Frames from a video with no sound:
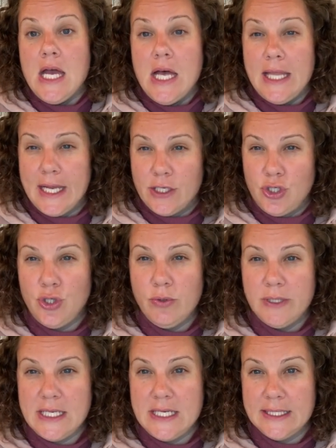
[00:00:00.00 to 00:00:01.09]
like a
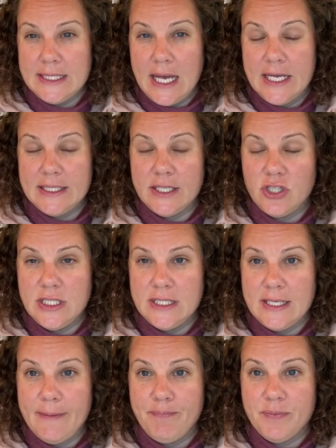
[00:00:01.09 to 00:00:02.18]
2T size because
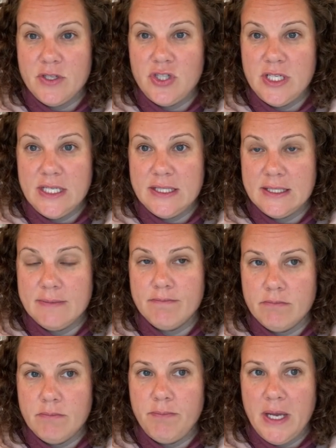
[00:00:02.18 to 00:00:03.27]
she's
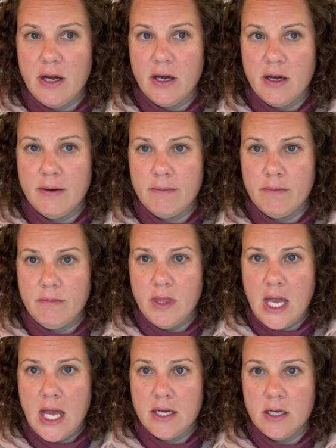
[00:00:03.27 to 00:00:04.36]
bigger
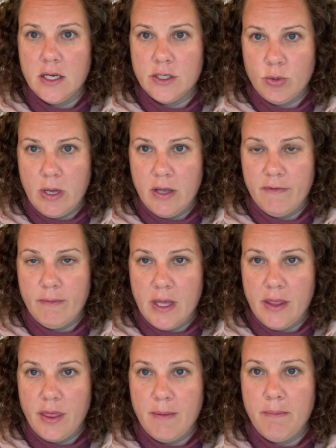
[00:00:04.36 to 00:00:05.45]
than a 12
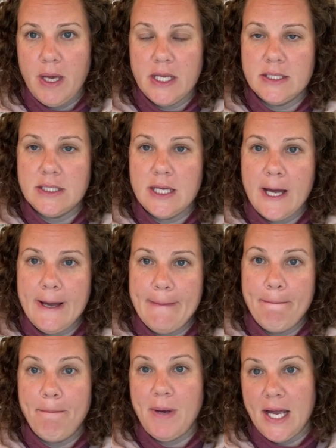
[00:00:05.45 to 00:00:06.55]
month, but
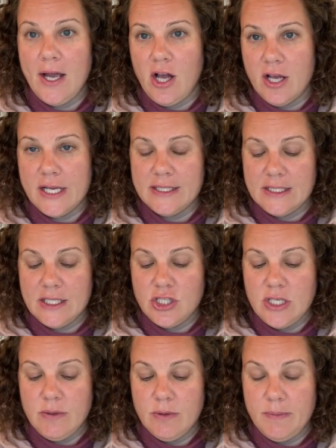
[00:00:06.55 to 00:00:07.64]
by August
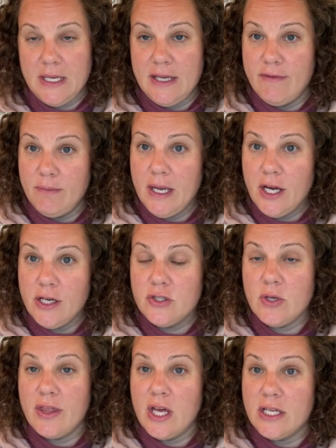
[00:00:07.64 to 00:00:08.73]
she will be even bigger.
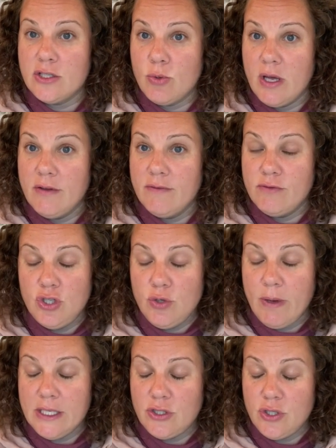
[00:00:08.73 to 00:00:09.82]
So I thought
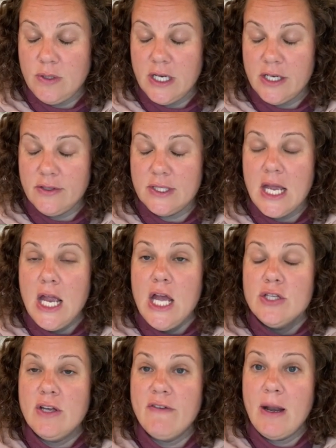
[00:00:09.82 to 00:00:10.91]
2 years.
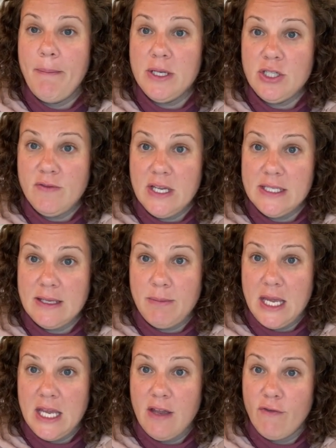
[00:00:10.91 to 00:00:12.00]
So I've got a bunch of things I'm
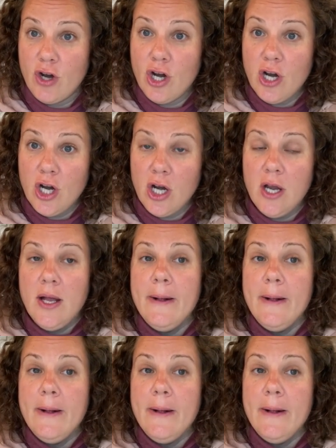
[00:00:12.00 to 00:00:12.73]
making for her.